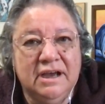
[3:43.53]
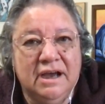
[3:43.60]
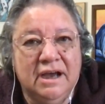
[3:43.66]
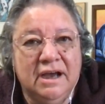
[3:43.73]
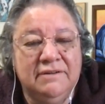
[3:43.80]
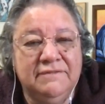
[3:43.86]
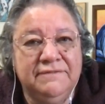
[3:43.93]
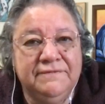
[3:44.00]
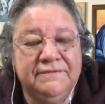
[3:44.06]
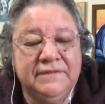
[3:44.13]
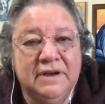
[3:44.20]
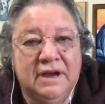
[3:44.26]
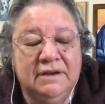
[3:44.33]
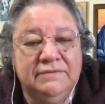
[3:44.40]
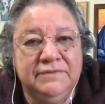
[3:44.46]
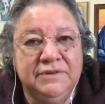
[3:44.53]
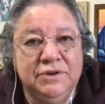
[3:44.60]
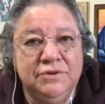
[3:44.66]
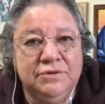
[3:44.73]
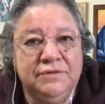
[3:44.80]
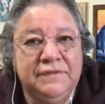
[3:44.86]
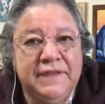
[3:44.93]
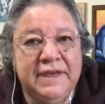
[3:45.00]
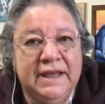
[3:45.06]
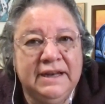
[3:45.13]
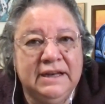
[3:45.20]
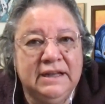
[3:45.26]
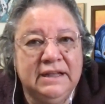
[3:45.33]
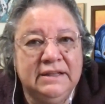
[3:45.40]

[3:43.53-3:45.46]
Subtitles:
of youth that